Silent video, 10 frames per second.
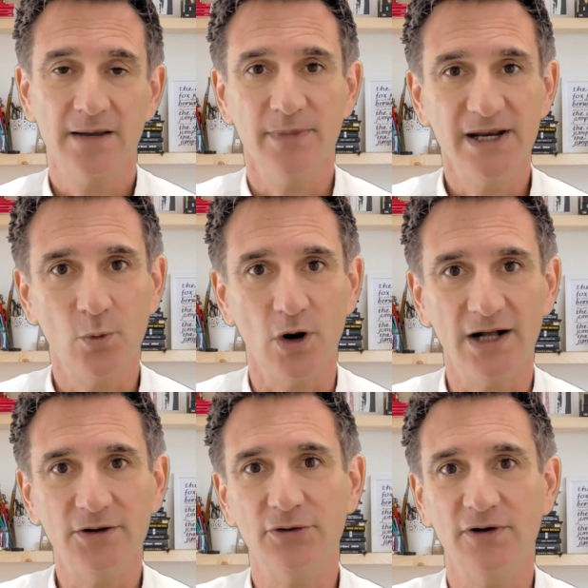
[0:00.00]

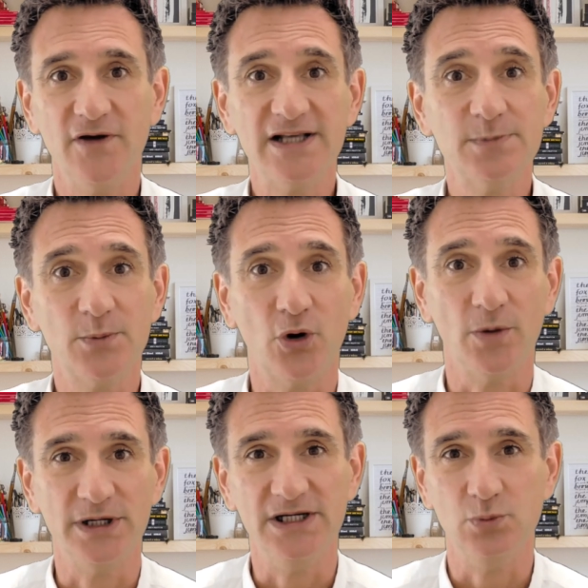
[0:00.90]
Meanwhile, your investment
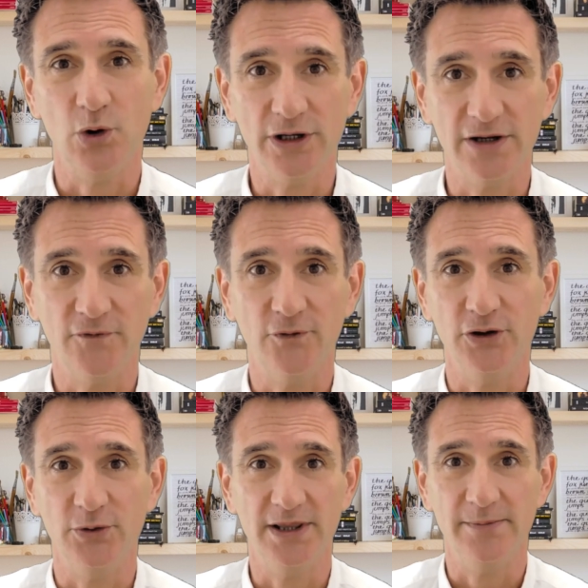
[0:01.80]
property is working for
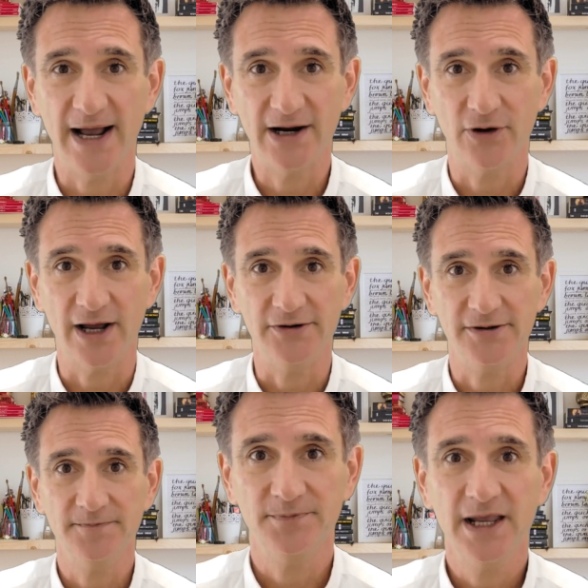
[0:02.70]
you in the background.
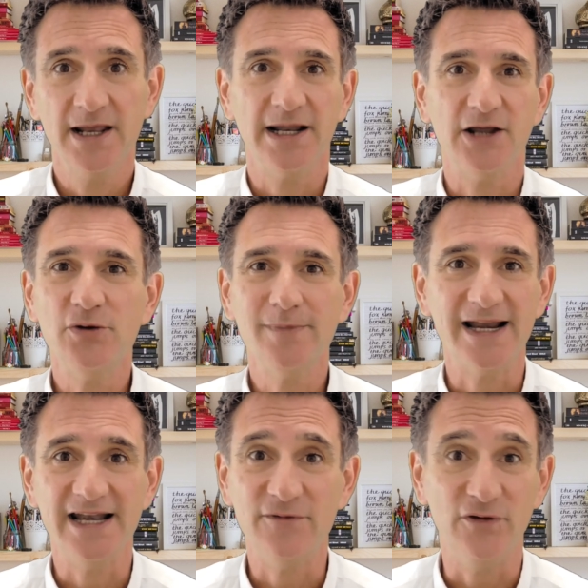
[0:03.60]
Now, you may
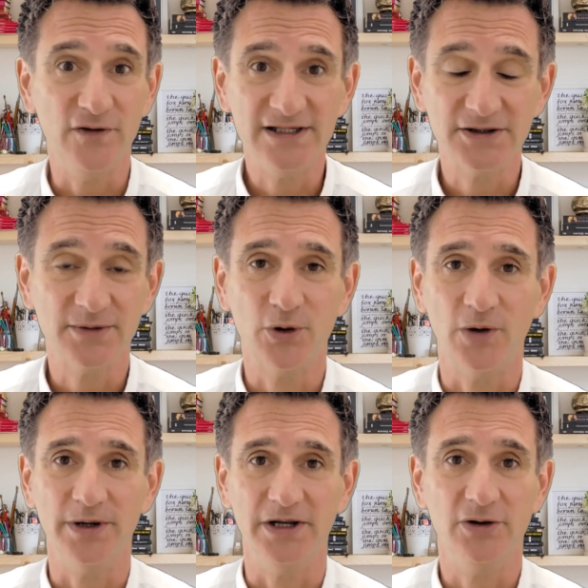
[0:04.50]
never visit the
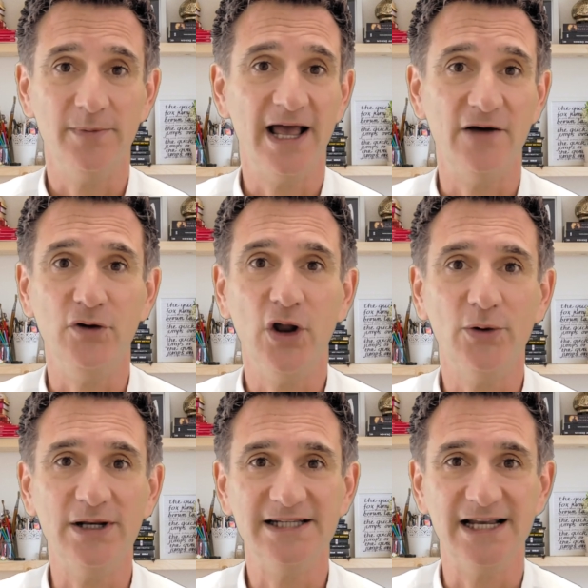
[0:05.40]
property. You may have no
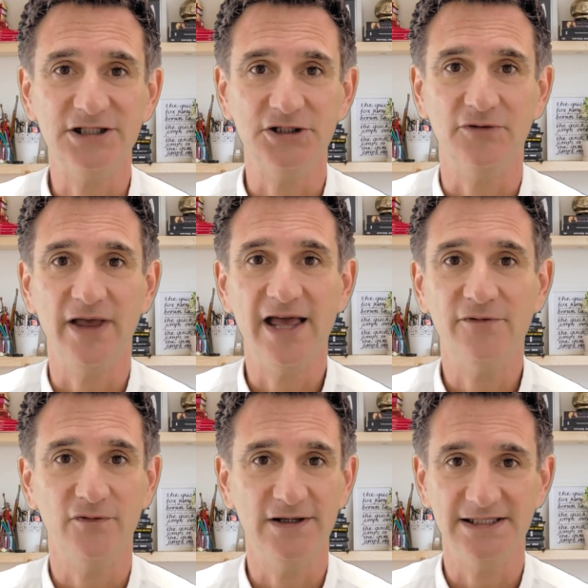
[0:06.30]
intention of
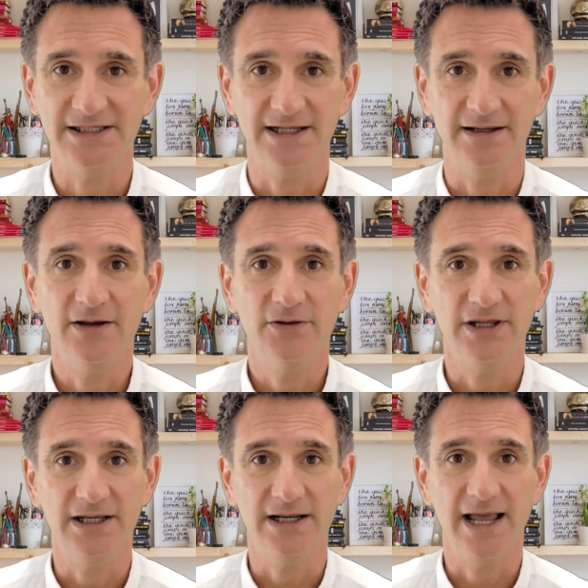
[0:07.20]
ever visiting
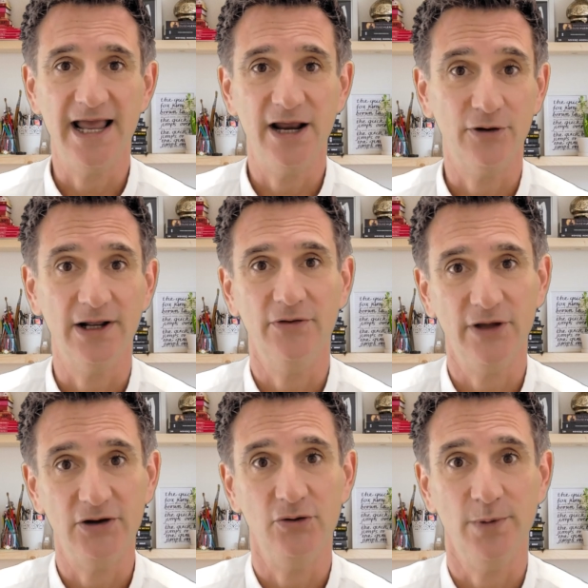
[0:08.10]
the area
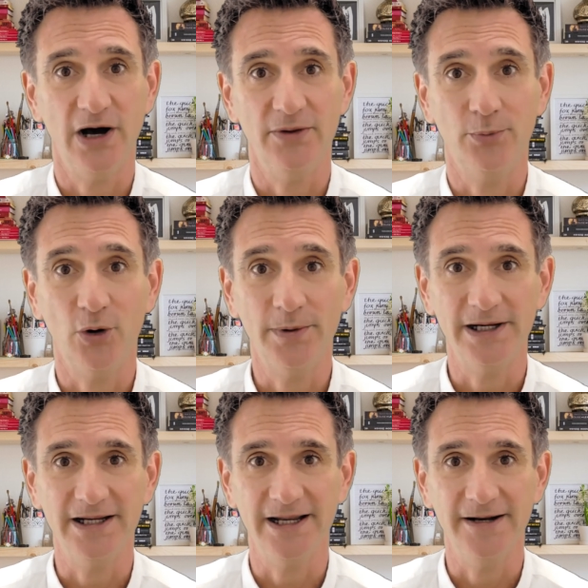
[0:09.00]
that you buy the
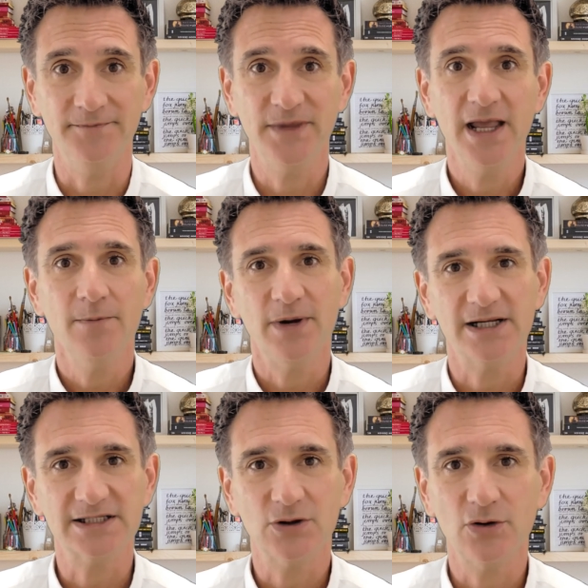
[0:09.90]
property in, but
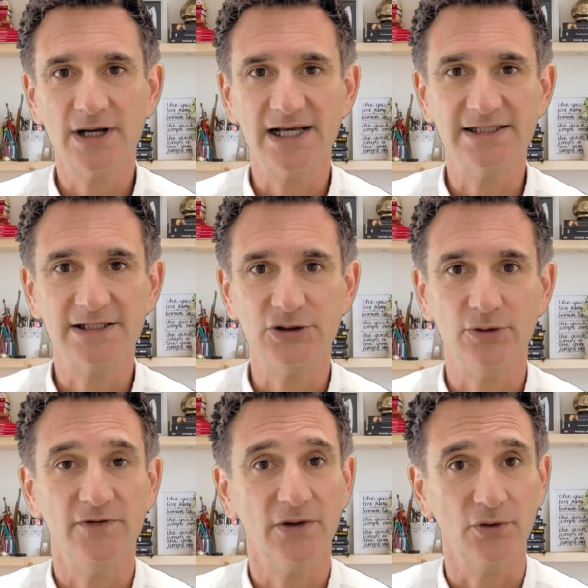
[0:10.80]
as long as you
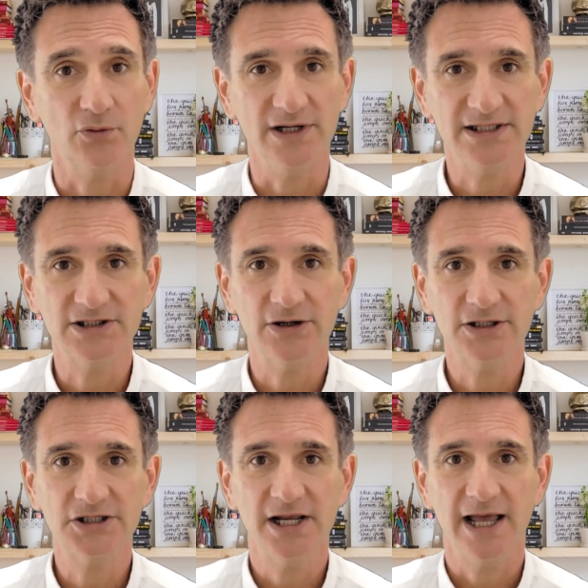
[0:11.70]
have done the
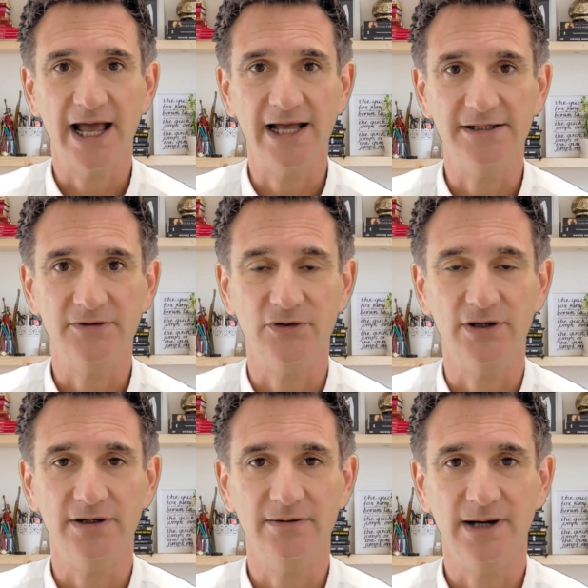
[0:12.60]
research and
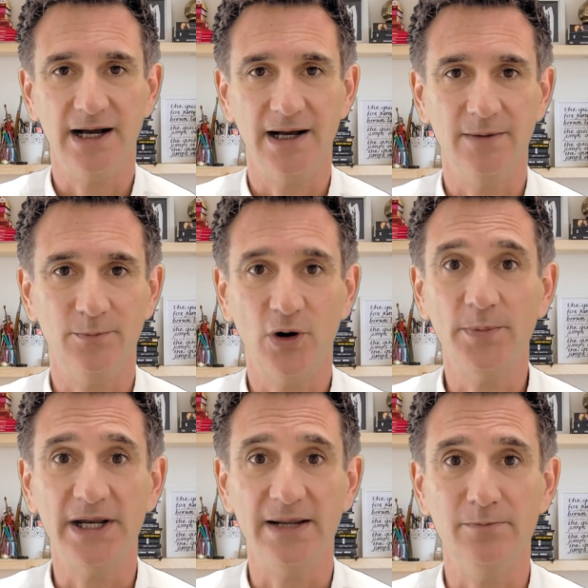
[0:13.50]
the
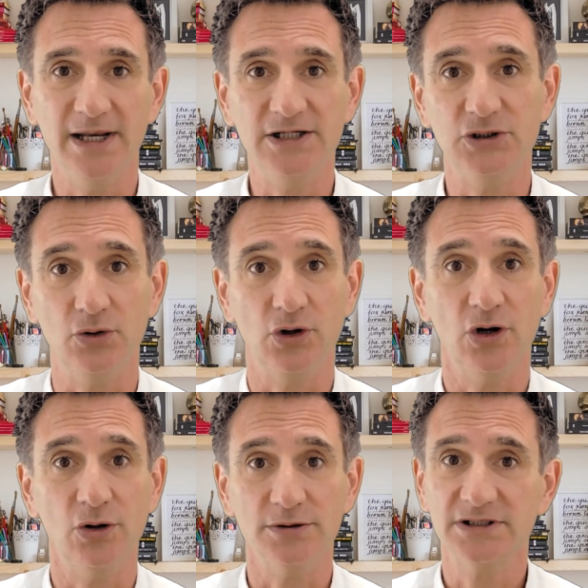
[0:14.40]
property meets your
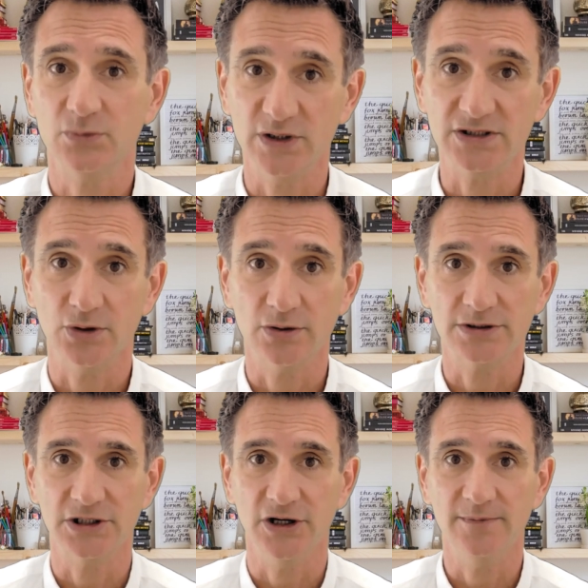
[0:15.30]
goals, which
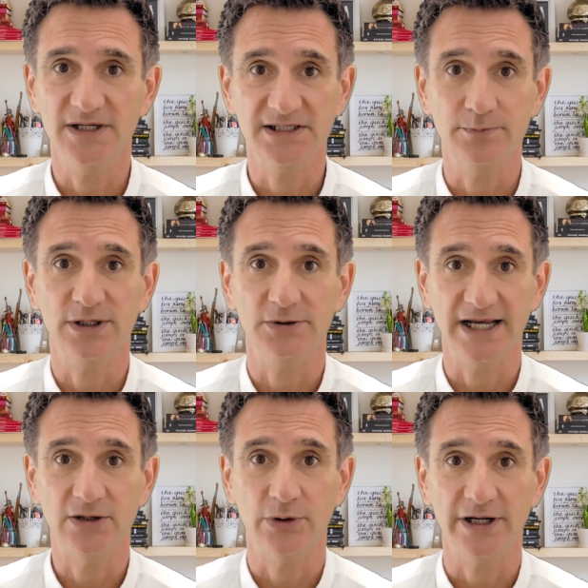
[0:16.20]
long-term is to build
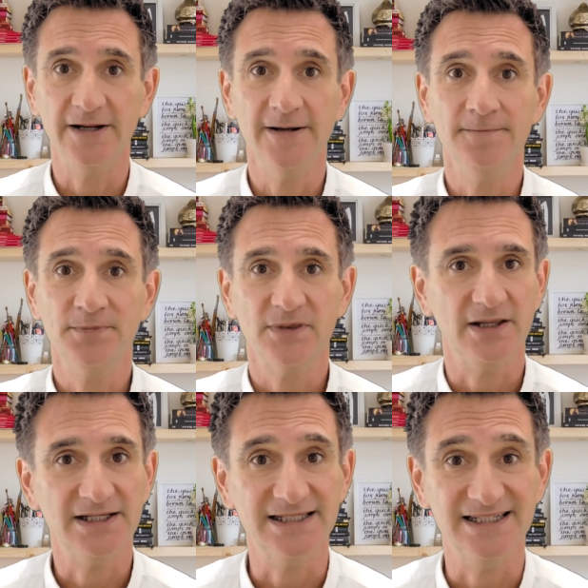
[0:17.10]
equity, then
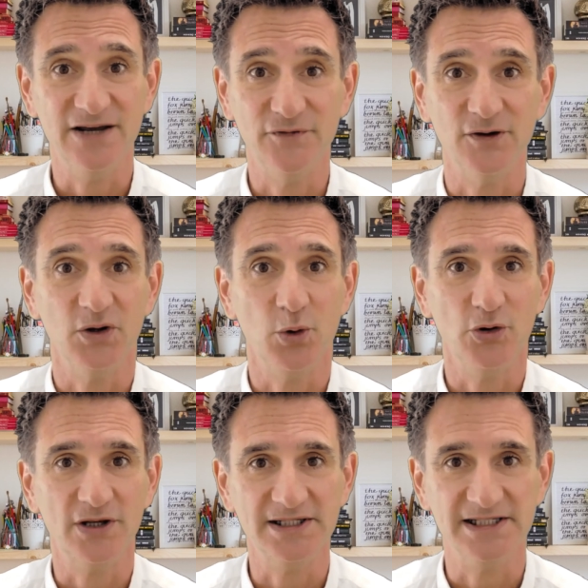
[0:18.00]
this is definitely
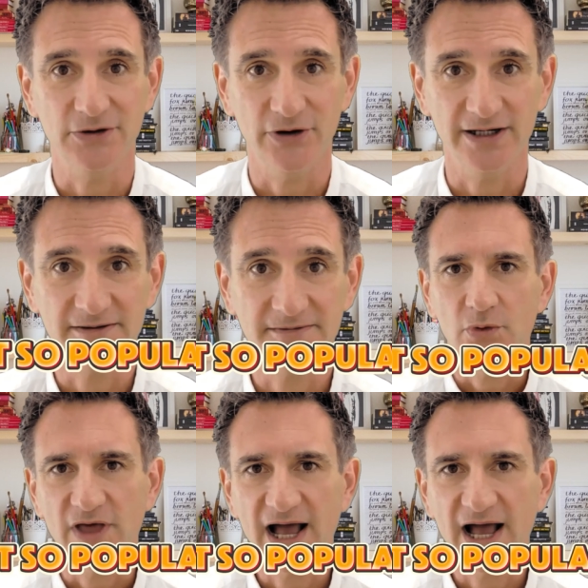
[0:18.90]
worth considering. With